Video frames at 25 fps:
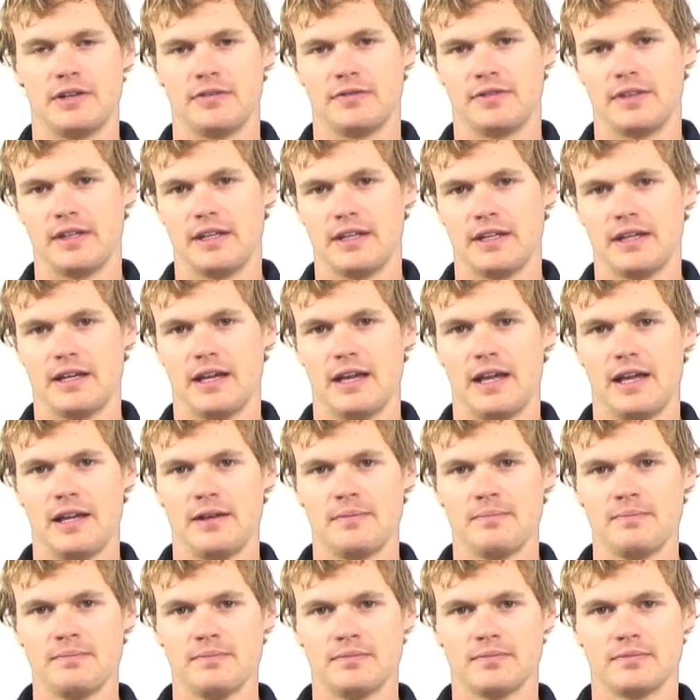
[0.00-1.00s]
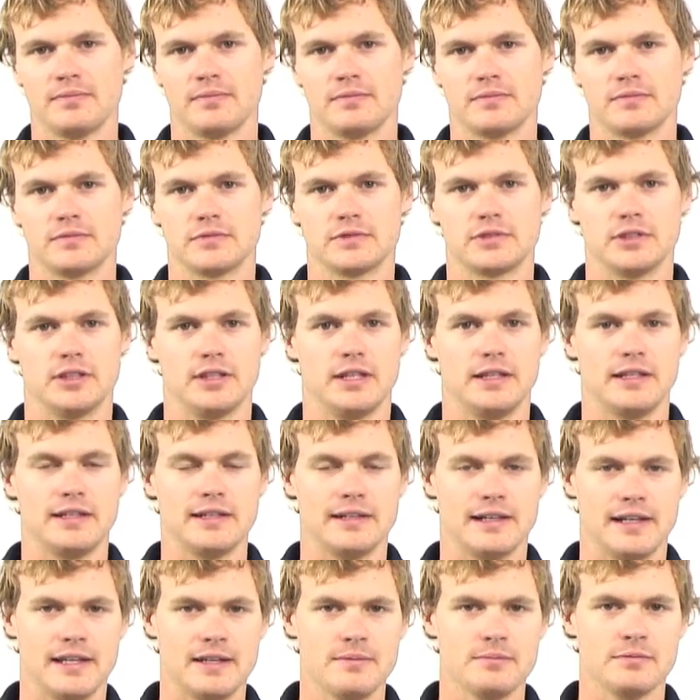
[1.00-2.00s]
of the m, so the
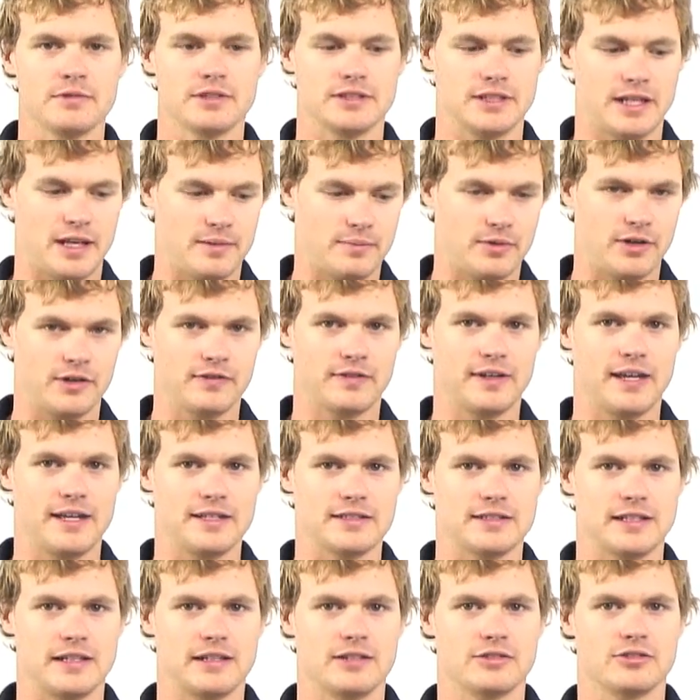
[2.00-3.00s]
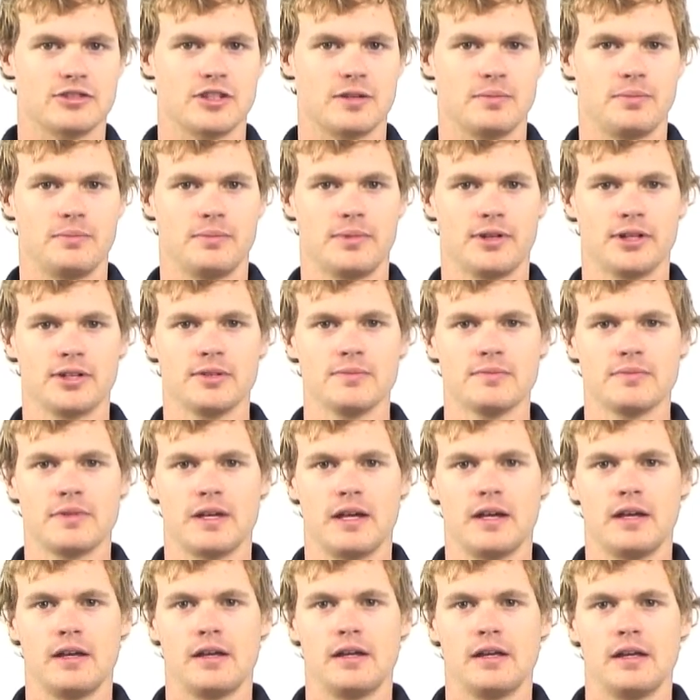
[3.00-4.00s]
little m, because they both cancel out on top and bottom,
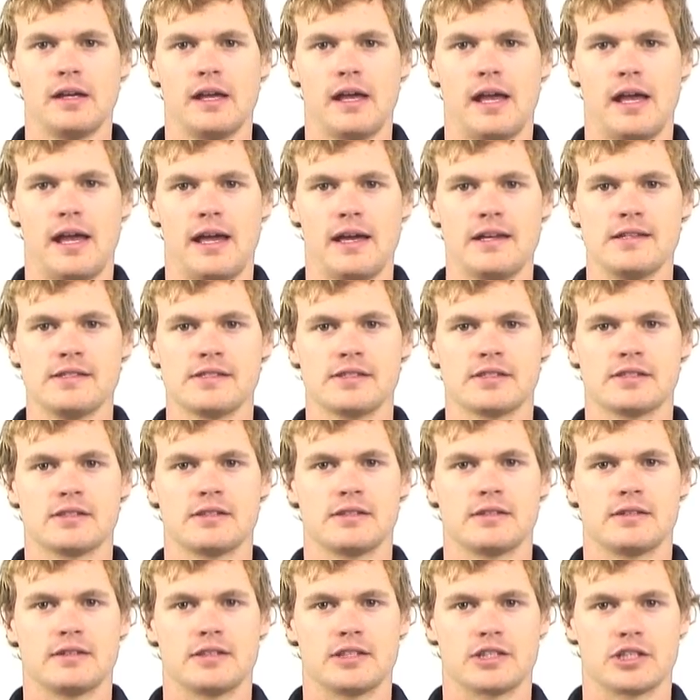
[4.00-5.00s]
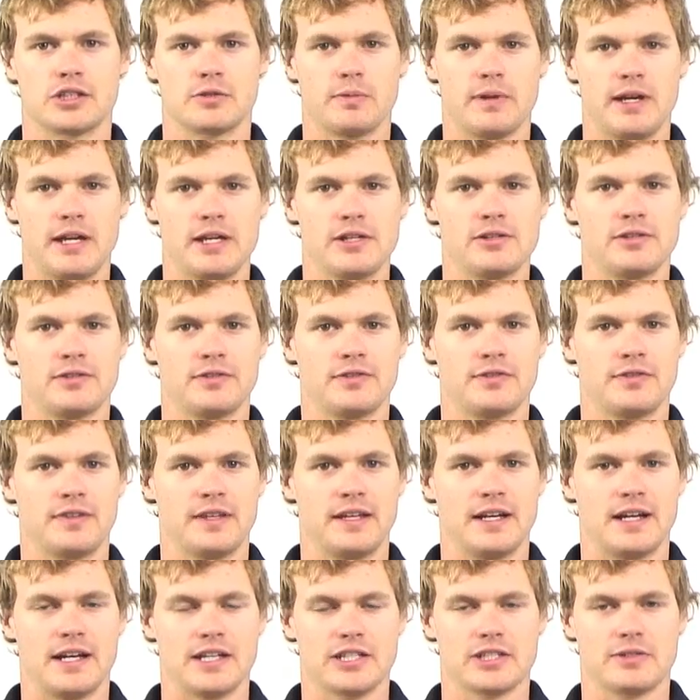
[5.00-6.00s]
and the squared off of
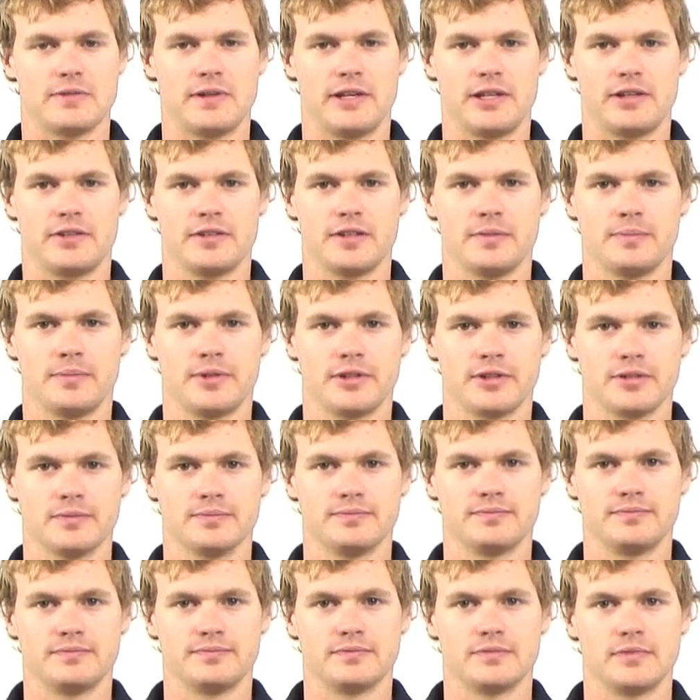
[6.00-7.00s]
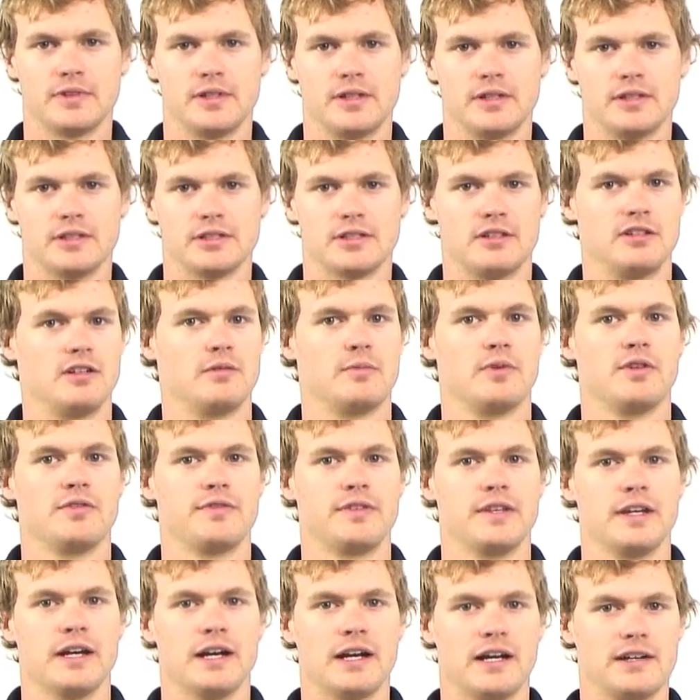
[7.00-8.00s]
the r squared on the bottom. So we remove
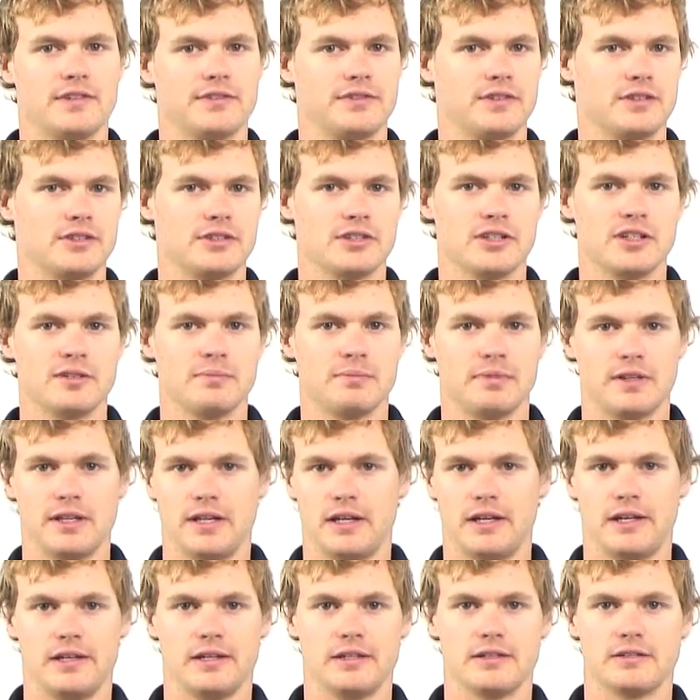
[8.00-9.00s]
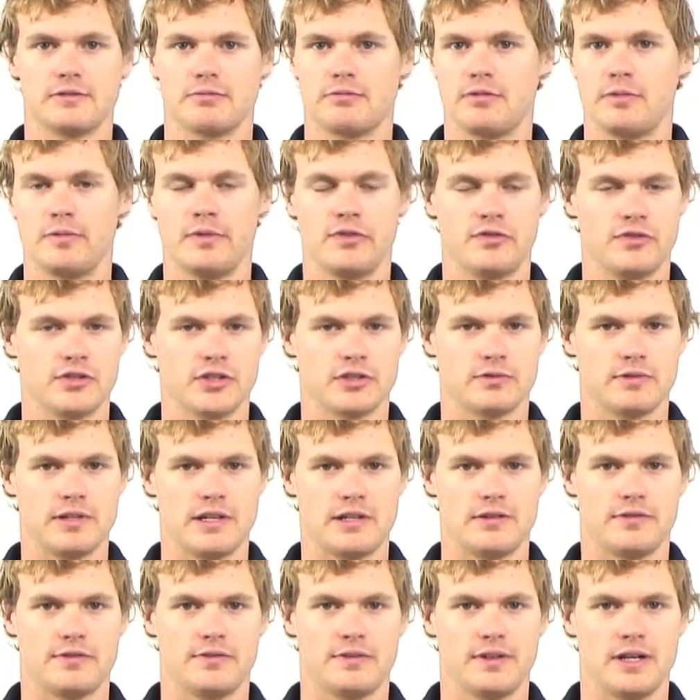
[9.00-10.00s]
the r from the top and remove the
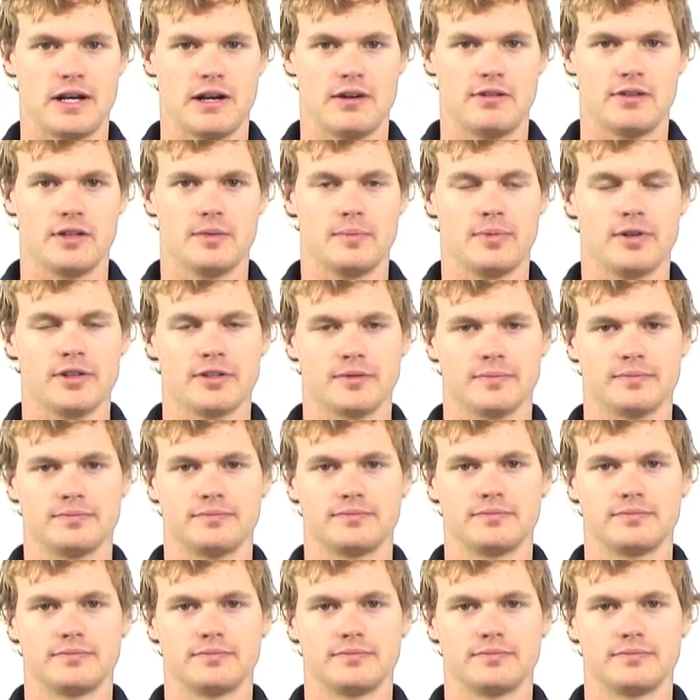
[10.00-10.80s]
square from the r on the bottom.